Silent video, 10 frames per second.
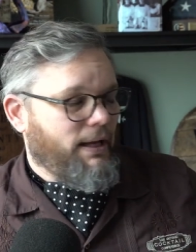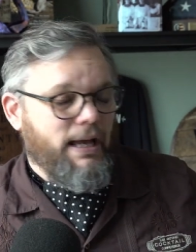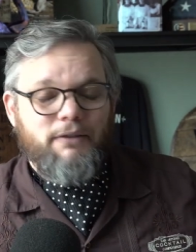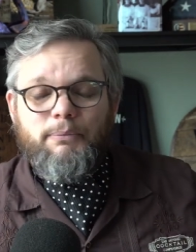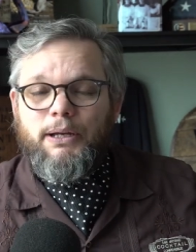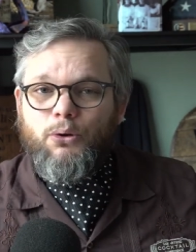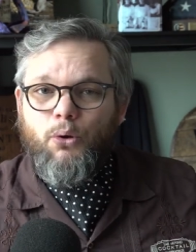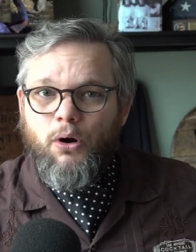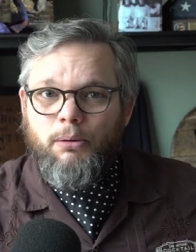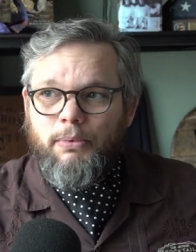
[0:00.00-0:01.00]
my
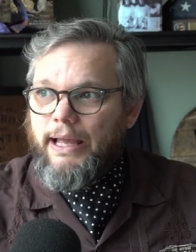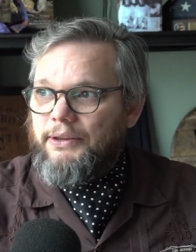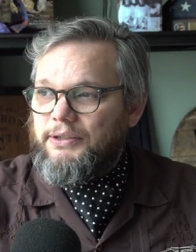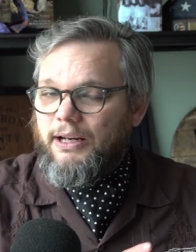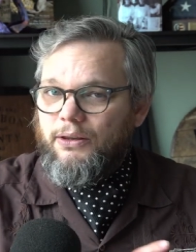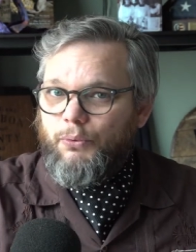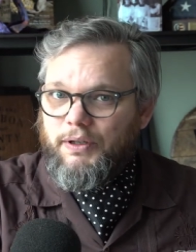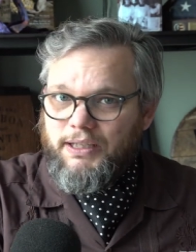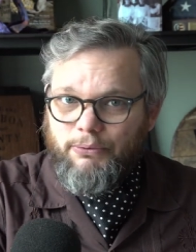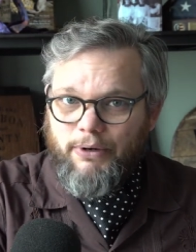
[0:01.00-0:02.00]
norm, outside of the
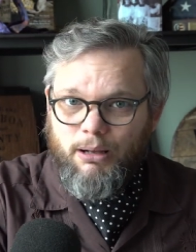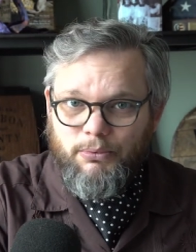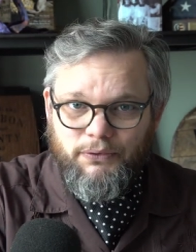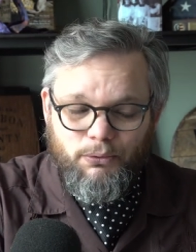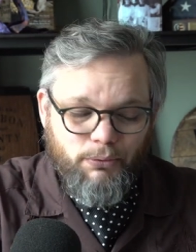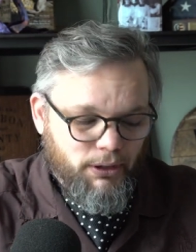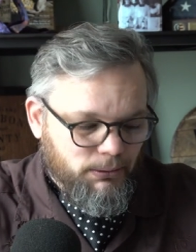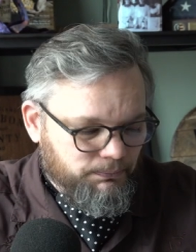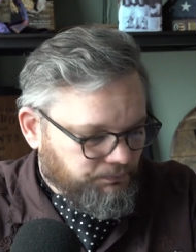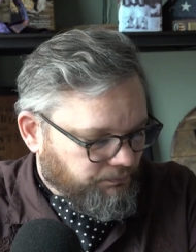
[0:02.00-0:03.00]
whiskey realm, if you
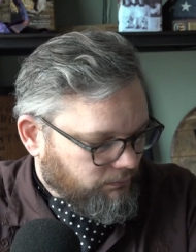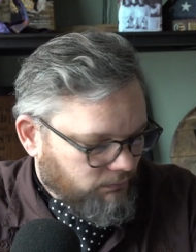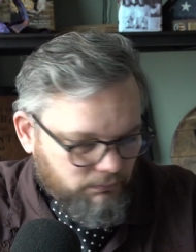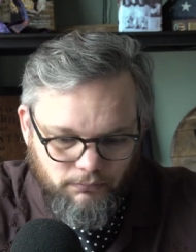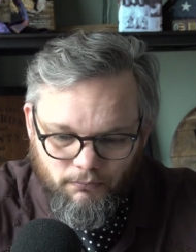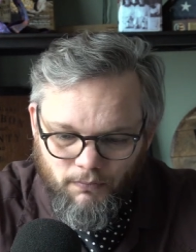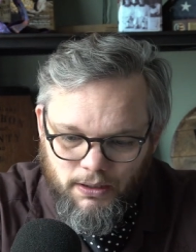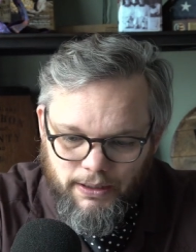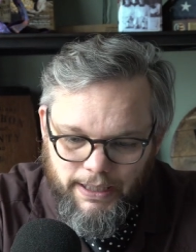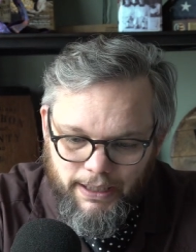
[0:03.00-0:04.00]
will.
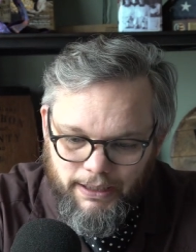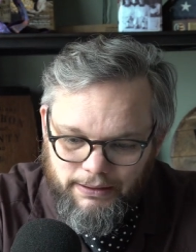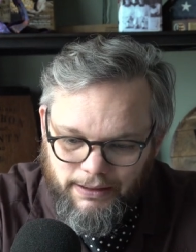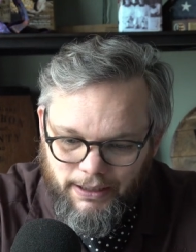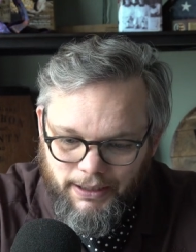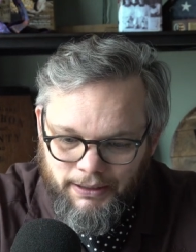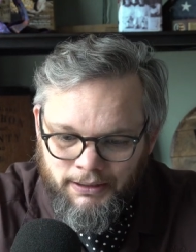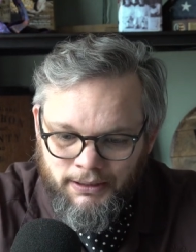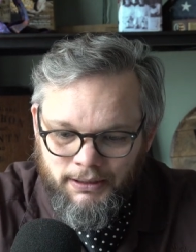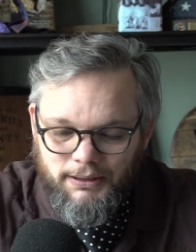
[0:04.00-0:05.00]
And
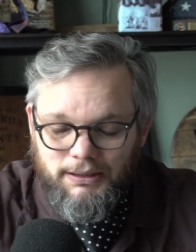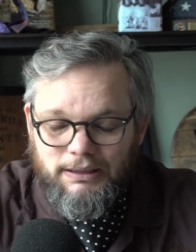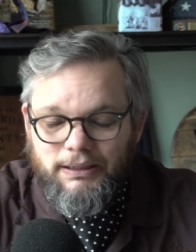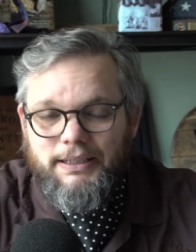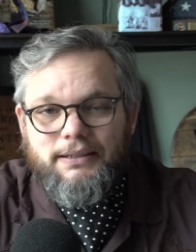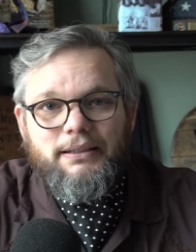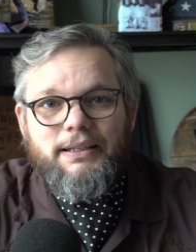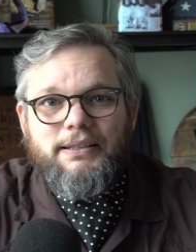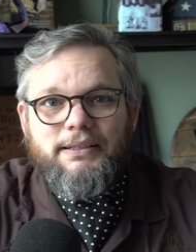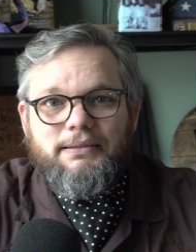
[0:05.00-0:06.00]

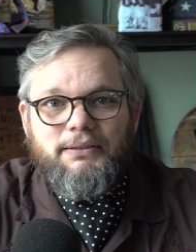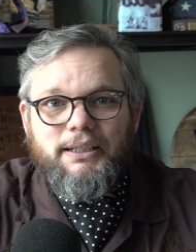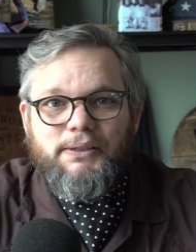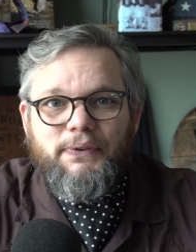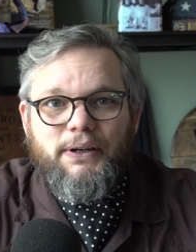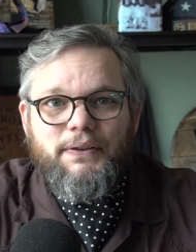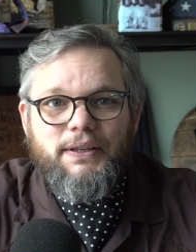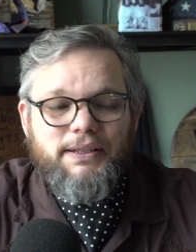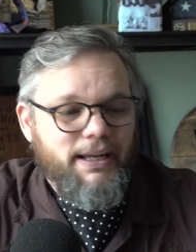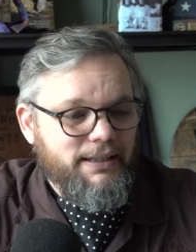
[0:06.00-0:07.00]
let's figure
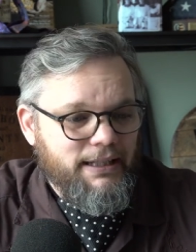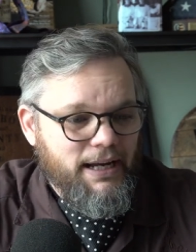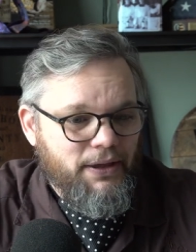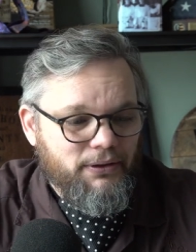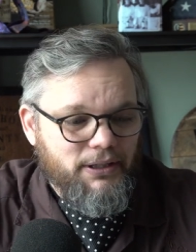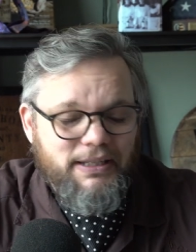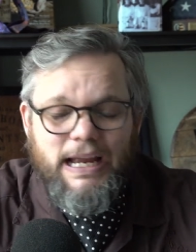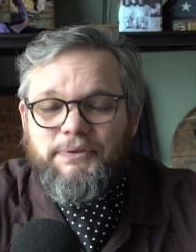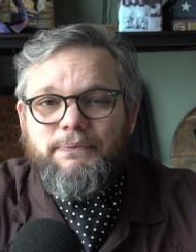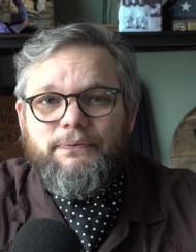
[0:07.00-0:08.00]
this out together. Let's
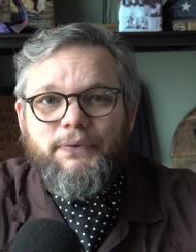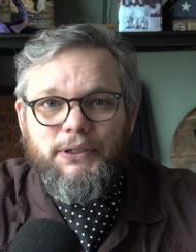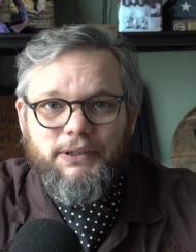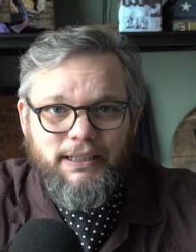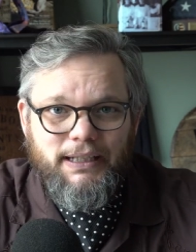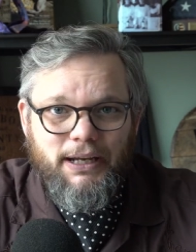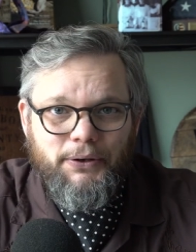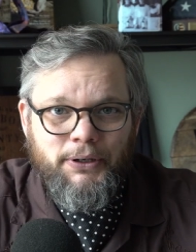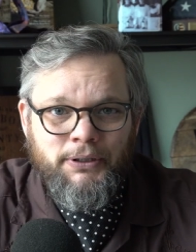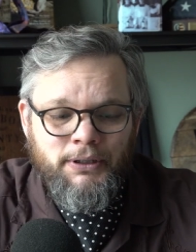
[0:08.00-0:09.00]
have some fun
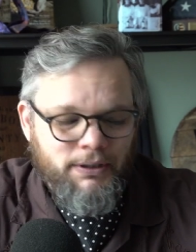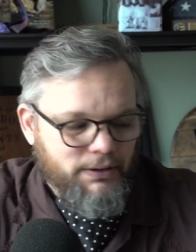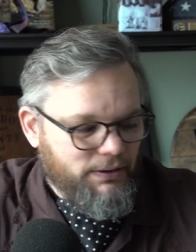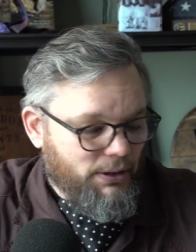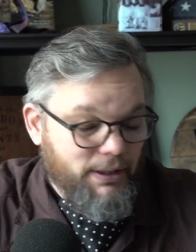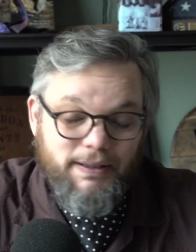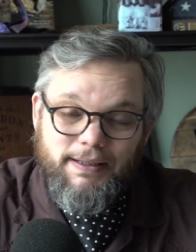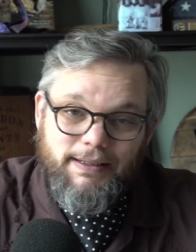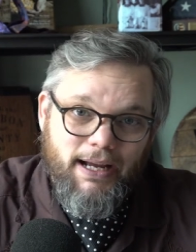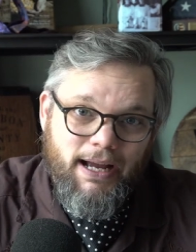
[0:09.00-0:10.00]
together during
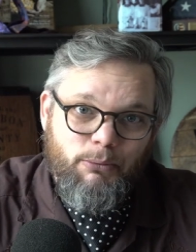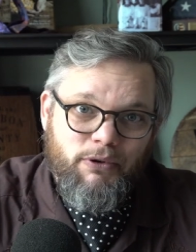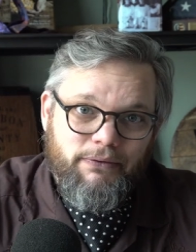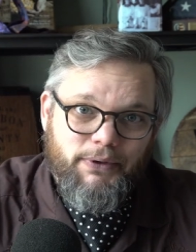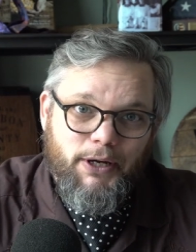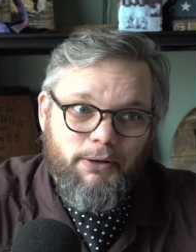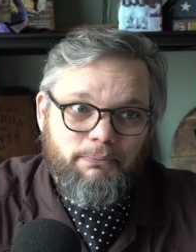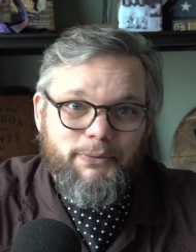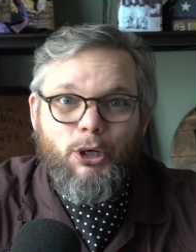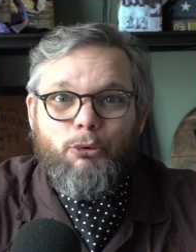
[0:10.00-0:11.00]
this time of
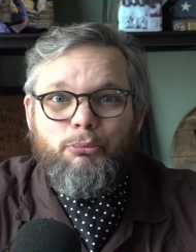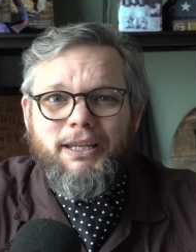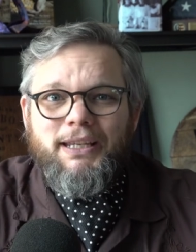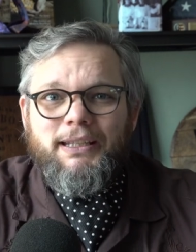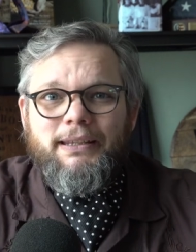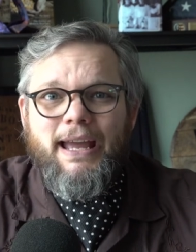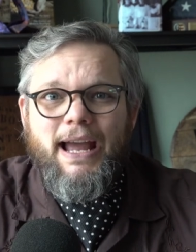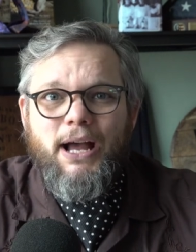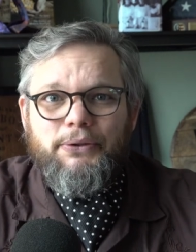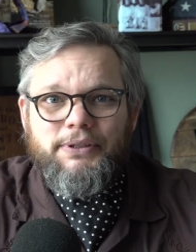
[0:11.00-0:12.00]
you know, being in the
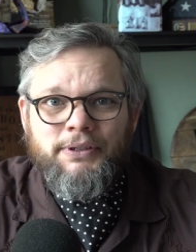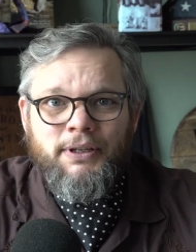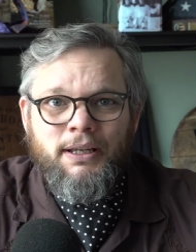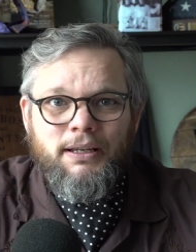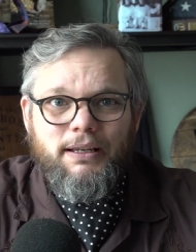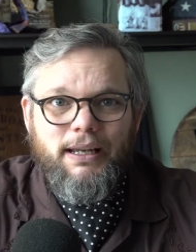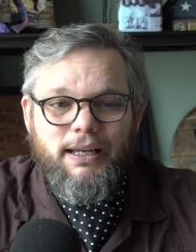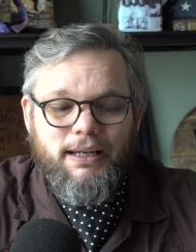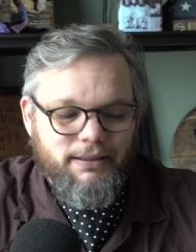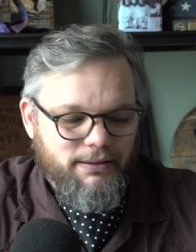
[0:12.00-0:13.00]
house
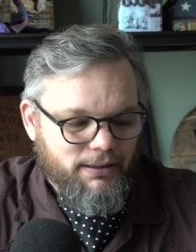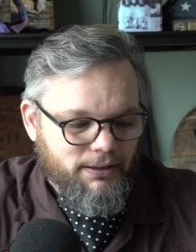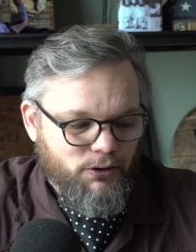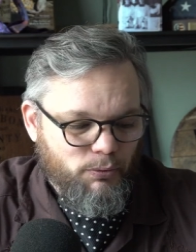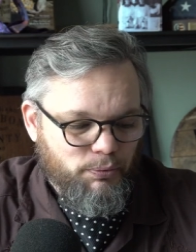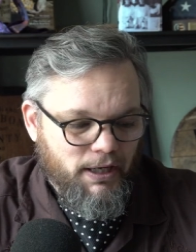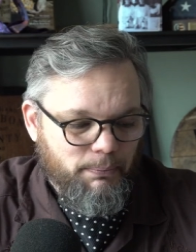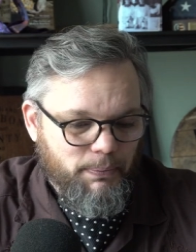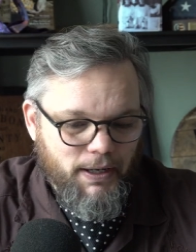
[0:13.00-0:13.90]
and cooped up.